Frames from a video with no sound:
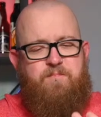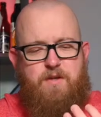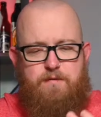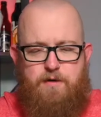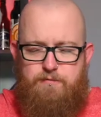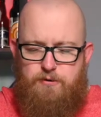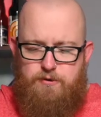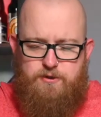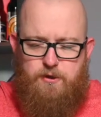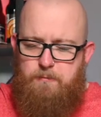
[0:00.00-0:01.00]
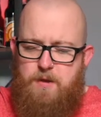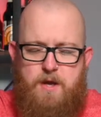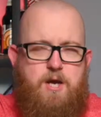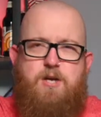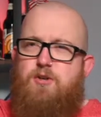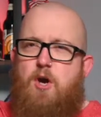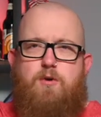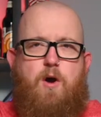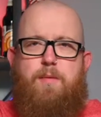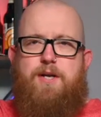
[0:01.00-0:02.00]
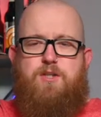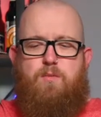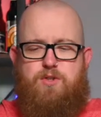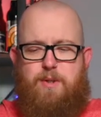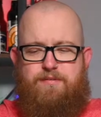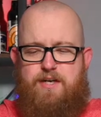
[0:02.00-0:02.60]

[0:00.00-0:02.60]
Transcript: the very front of the tongue, no carbonation whatsoever.